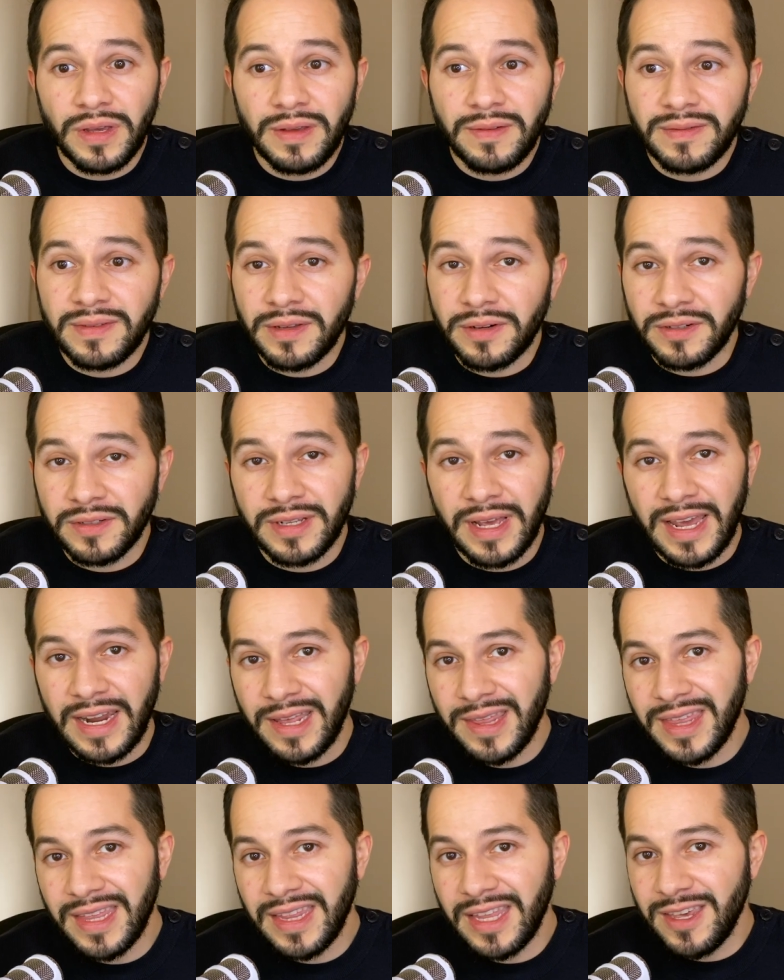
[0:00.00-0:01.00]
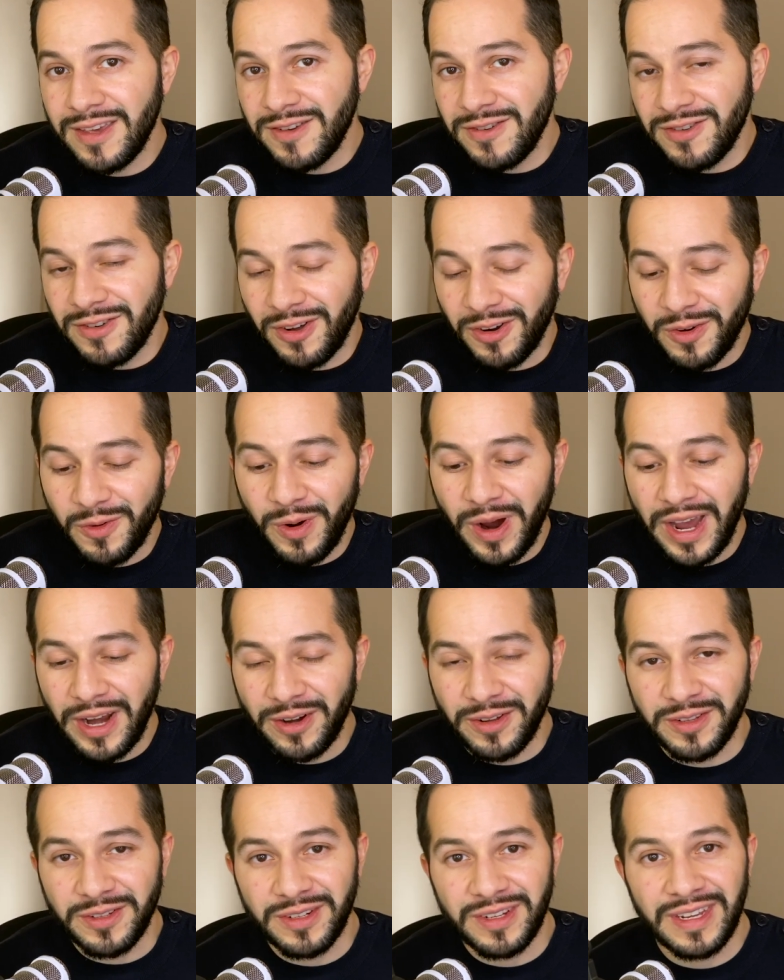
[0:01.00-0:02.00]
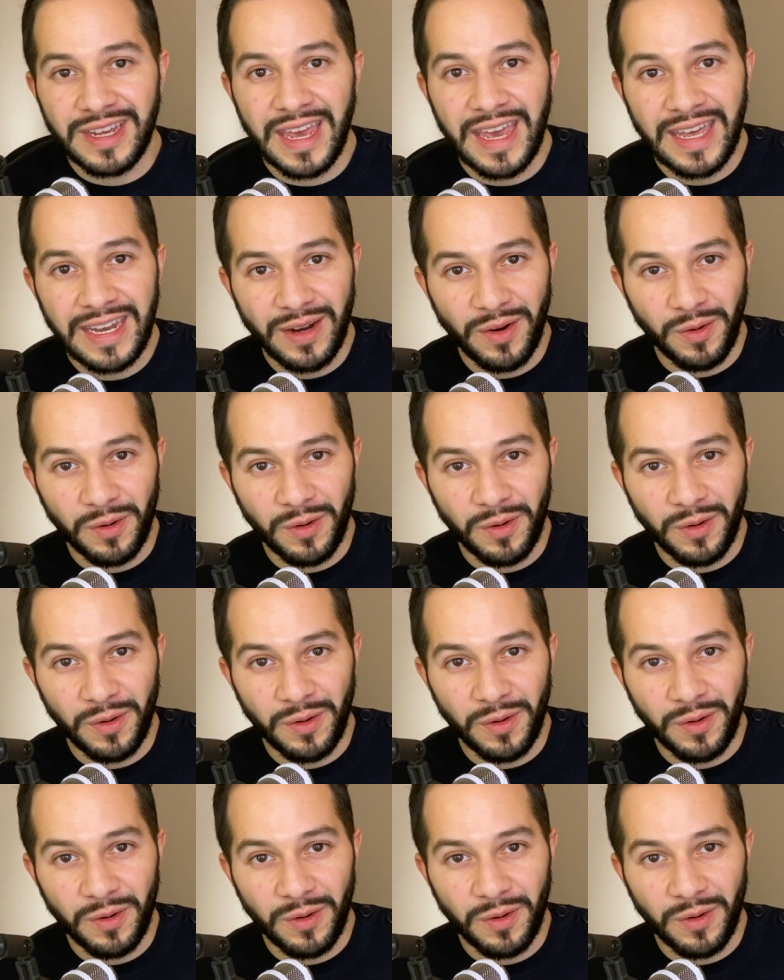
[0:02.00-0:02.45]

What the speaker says: there's anything that you don't quite get